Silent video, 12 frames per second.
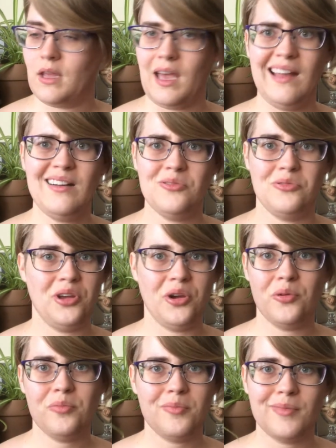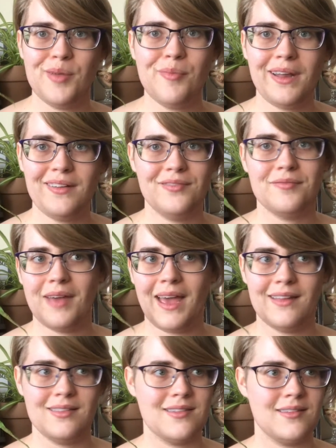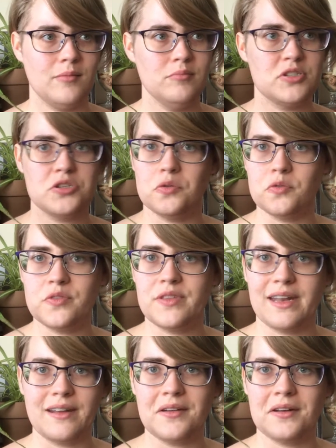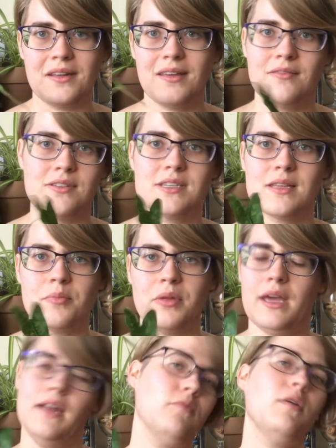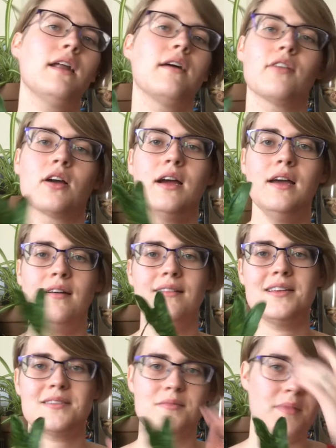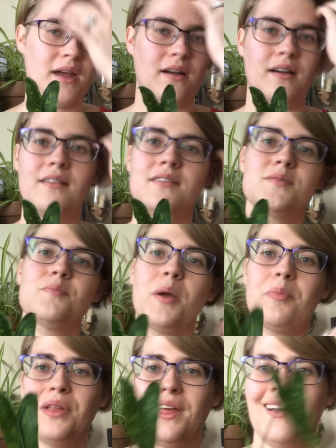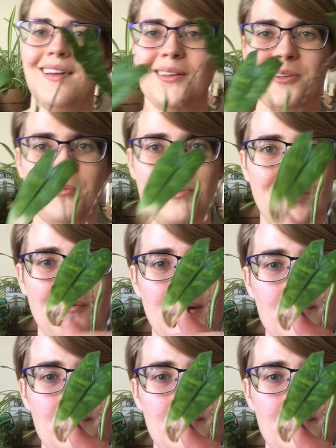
I don't know, it might have had some juice that it could have given to the plant, whatever, it doesn't matter, it's my plant, I can do what I want.